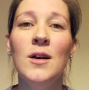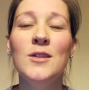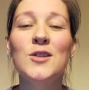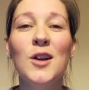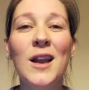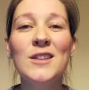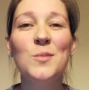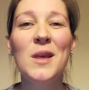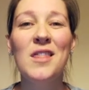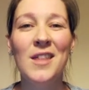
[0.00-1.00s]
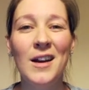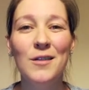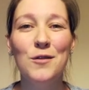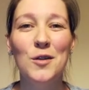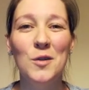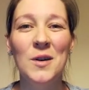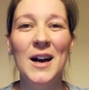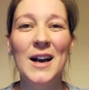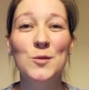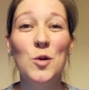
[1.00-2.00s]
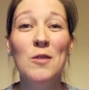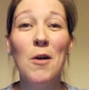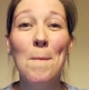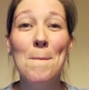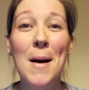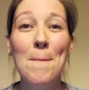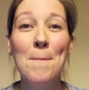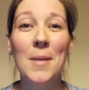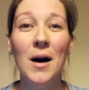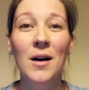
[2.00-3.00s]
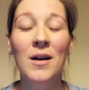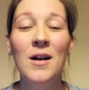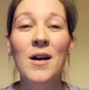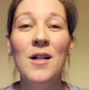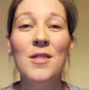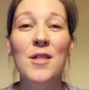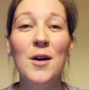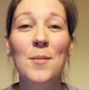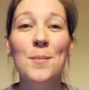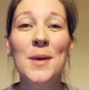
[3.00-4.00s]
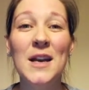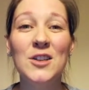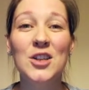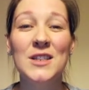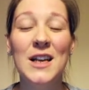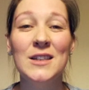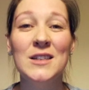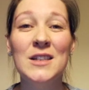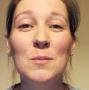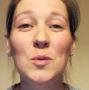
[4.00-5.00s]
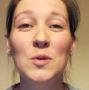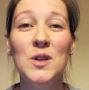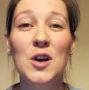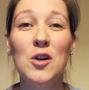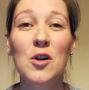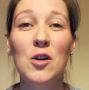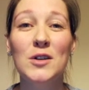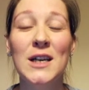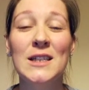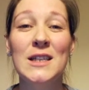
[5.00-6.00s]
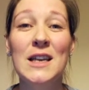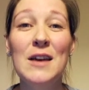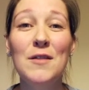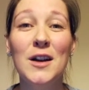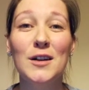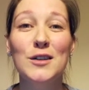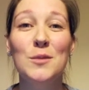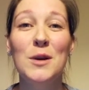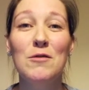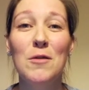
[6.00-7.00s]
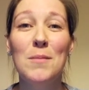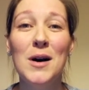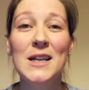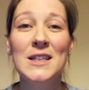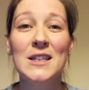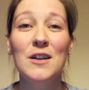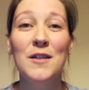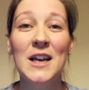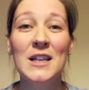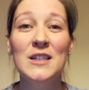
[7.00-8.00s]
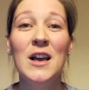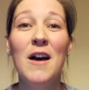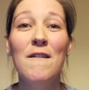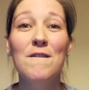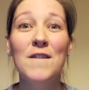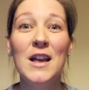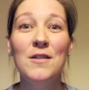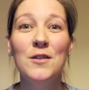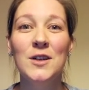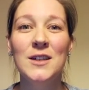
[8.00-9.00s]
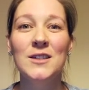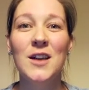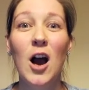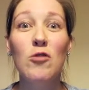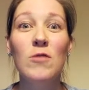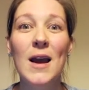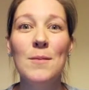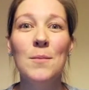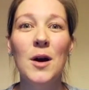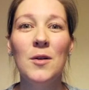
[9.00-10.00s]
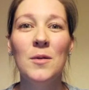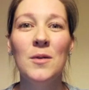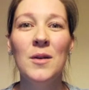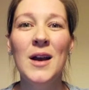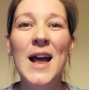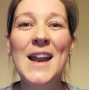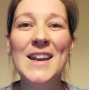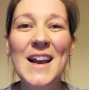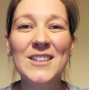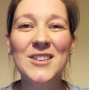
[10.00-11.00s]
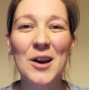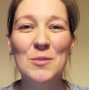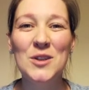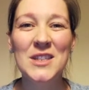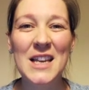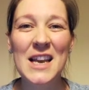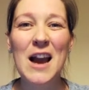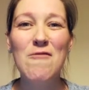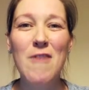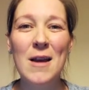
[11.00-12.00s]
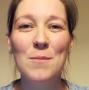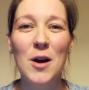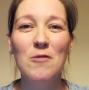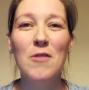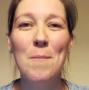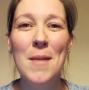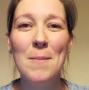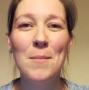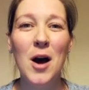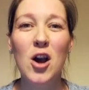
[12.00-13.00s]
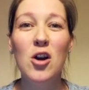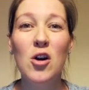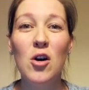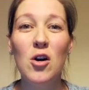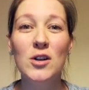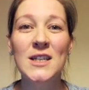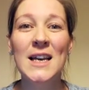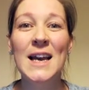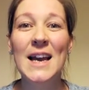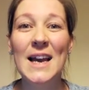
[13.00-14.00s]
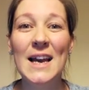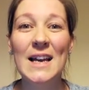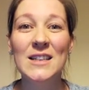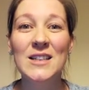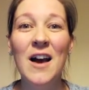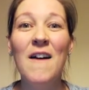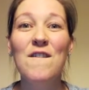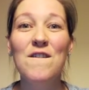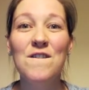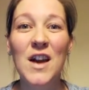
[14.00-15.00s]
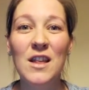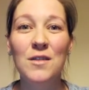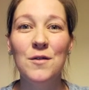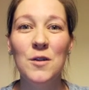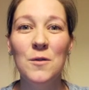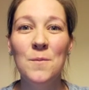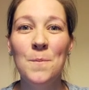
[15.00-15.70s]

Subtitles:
So let's be thankful as we remember the pictures and symbols that God has given us to be reminded of his faithfulness. A rainbow. Next time you see a rainbow, remember God is faithful.